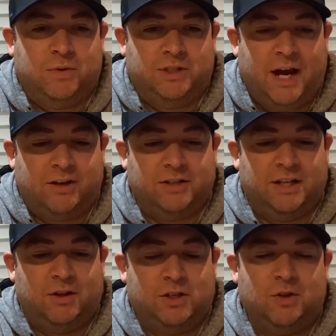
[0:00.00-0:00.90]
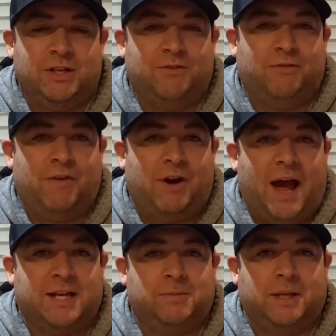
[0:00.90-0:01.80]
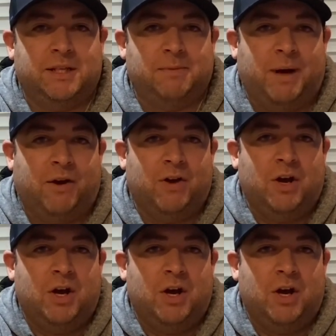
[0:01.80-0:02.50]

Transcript: And Tiger said that's what his favorite aspect is about